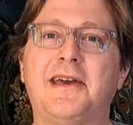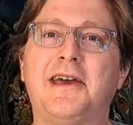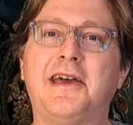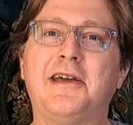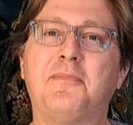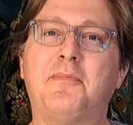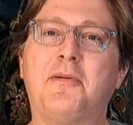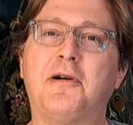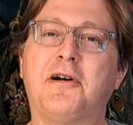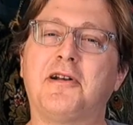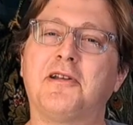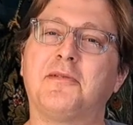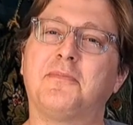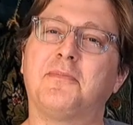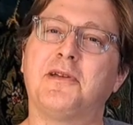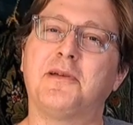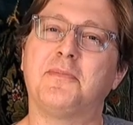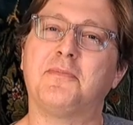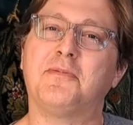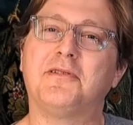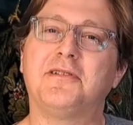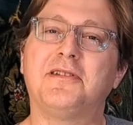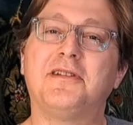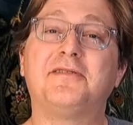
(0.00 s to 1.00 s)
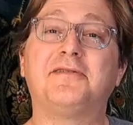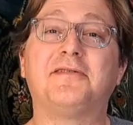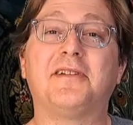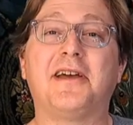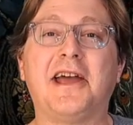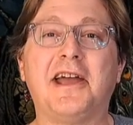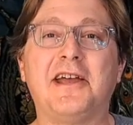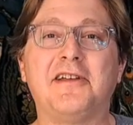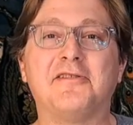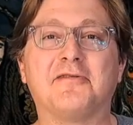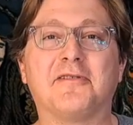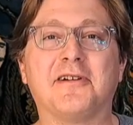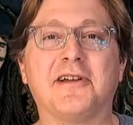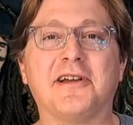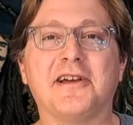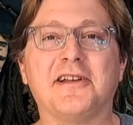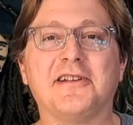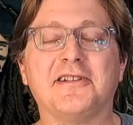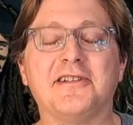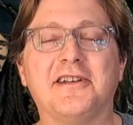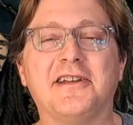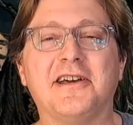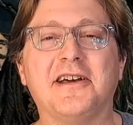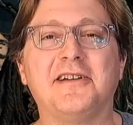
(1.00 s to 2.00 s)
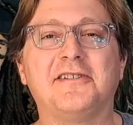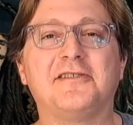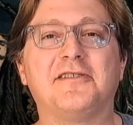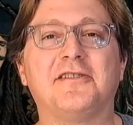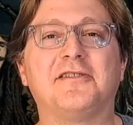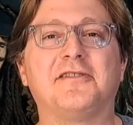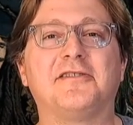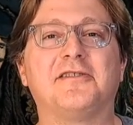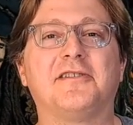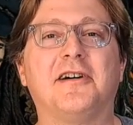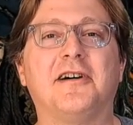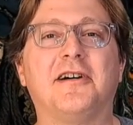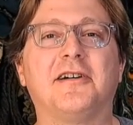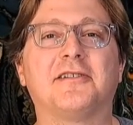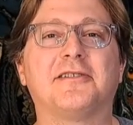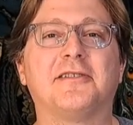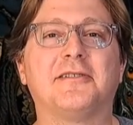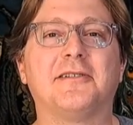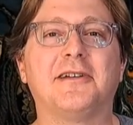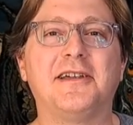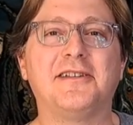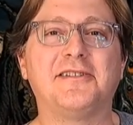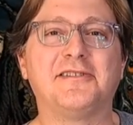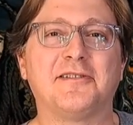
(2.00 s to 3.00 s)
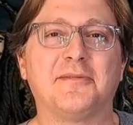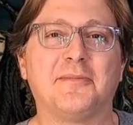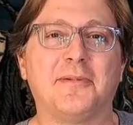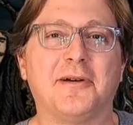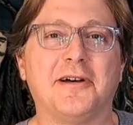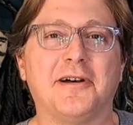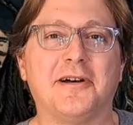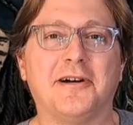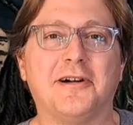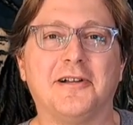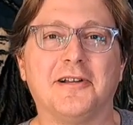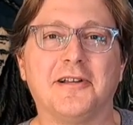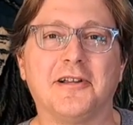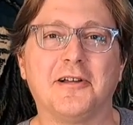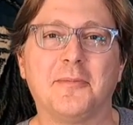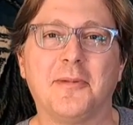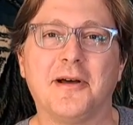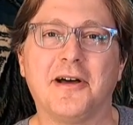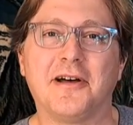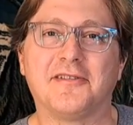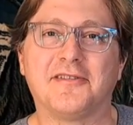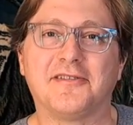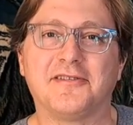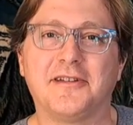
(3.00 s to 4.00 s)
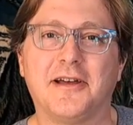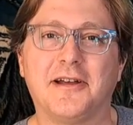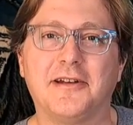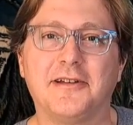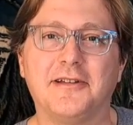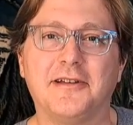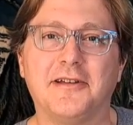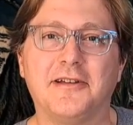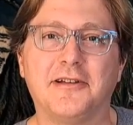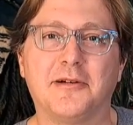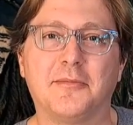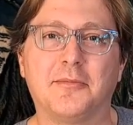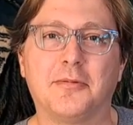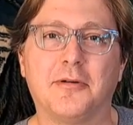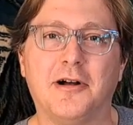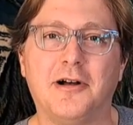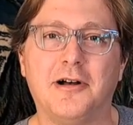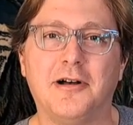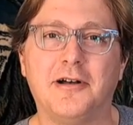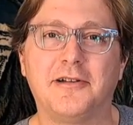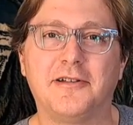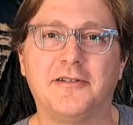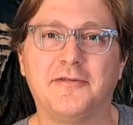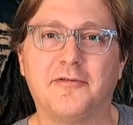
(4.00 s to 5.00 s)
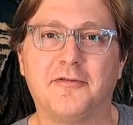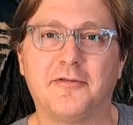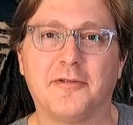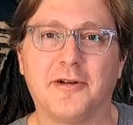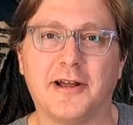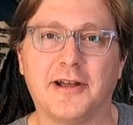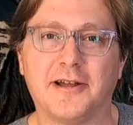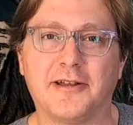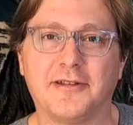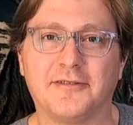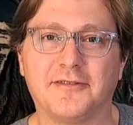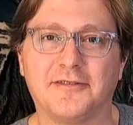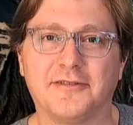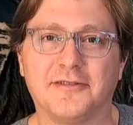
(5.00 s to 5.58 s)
Hey party people, it's Adrian and I just talked to Isabel about studying abroad in France.